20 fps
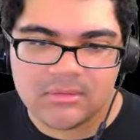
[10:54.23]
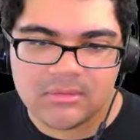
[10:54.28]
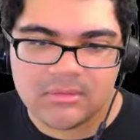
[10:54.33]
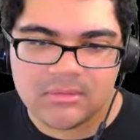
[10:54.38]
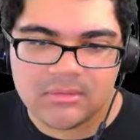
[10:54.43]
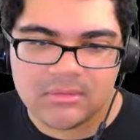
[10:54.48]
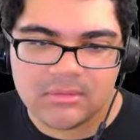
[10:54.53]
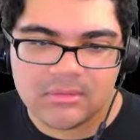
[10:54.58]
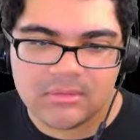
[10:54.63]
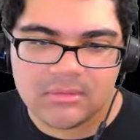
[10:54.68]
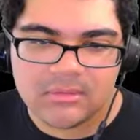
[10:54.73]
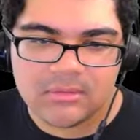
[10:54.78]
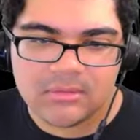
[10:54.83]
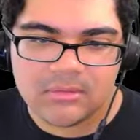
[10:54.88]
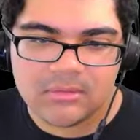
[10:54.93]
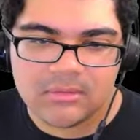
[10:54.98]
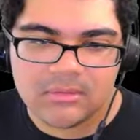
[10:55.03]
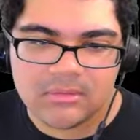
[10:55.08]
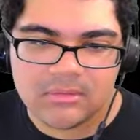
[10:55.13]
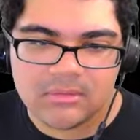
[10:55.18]

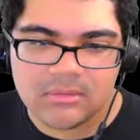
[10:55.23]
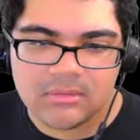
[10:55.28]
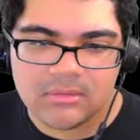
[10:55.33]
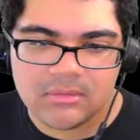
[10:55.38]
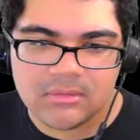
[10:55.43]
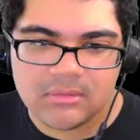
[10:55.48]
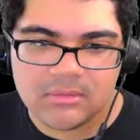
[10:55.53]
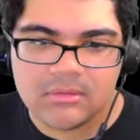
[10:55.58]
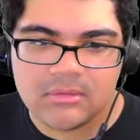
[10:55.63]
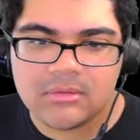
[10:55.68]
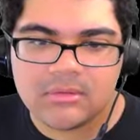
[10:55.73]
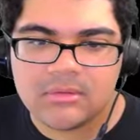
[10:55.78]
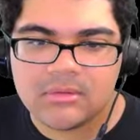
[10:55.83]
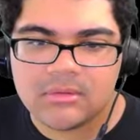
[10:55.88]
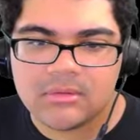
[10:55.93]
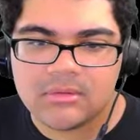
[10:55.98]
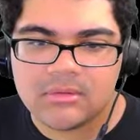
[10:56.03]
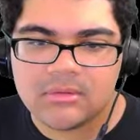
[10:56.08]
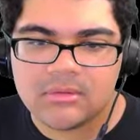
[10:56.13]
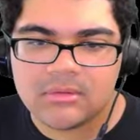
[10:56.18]

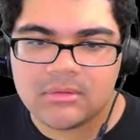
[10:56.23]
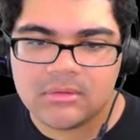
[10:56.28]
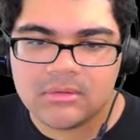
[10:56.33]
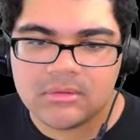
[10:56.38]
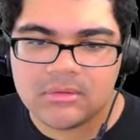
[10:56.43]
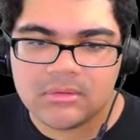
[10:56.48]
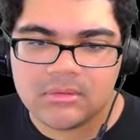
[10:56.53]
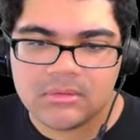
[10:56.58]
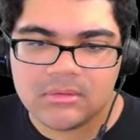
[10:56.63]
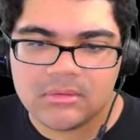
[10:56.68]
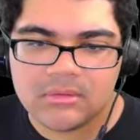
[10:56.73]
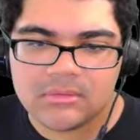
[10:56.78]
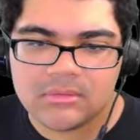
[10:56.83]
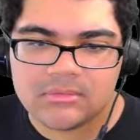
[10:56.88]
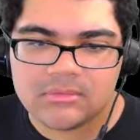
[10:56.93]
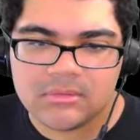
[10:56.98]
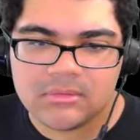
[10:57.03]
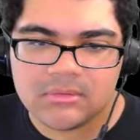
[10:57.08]
(no one is talking)